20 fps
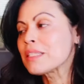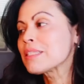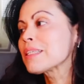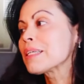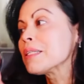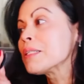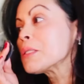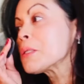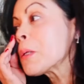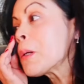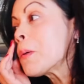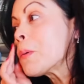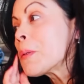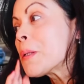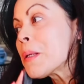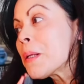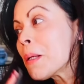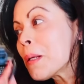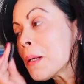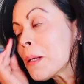skin
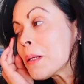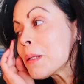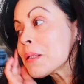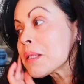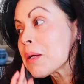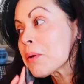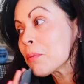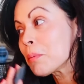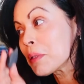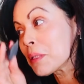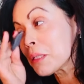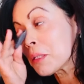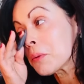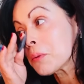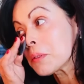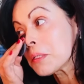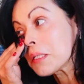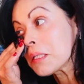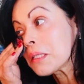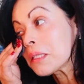tone. That would be the
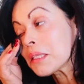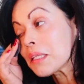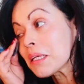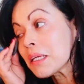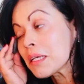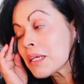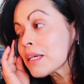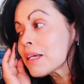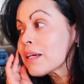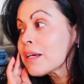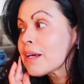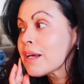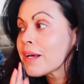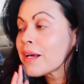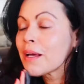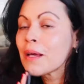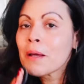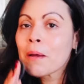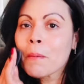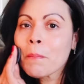only thing,
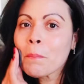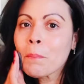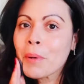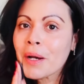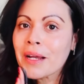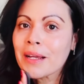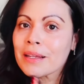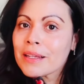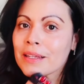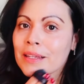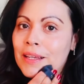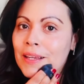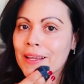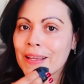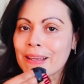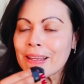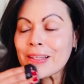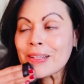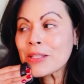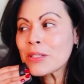but
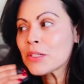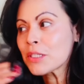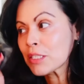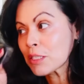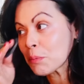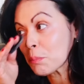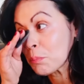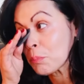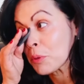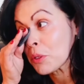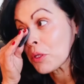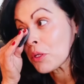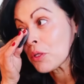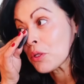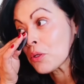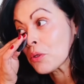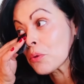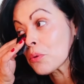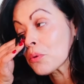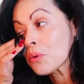it looks
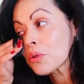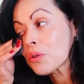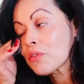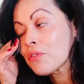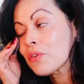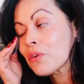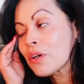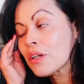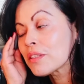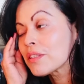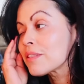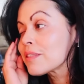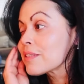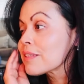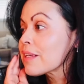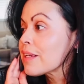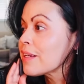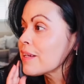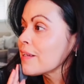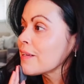beautiful on the
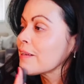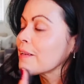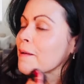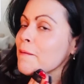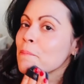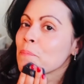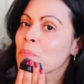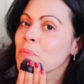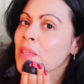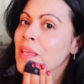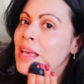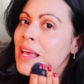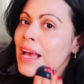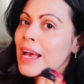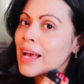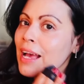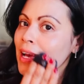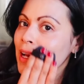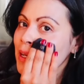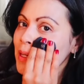skin,
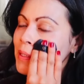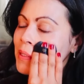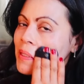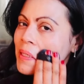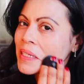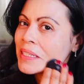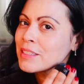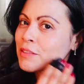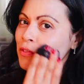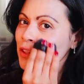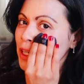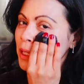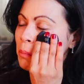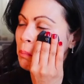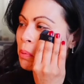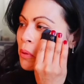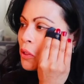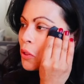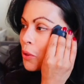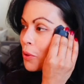and it's very
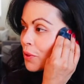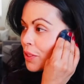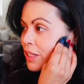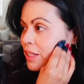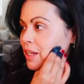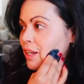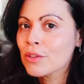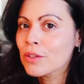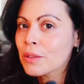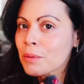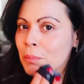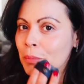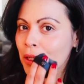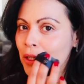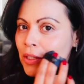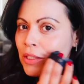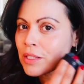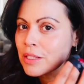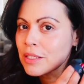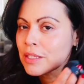blurry. You can
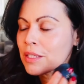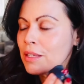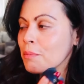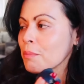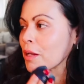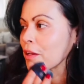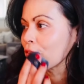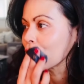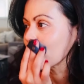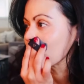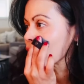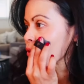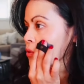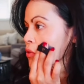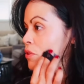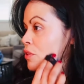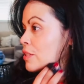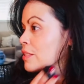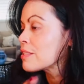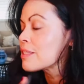barely see my
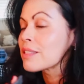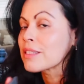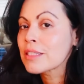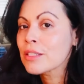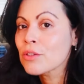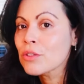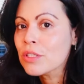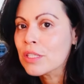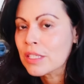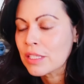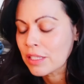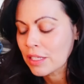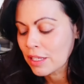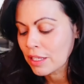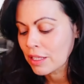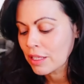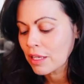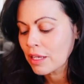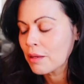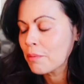freckles. You can still
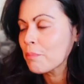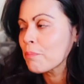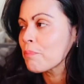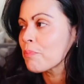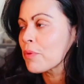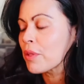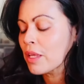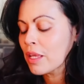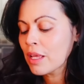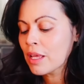see them,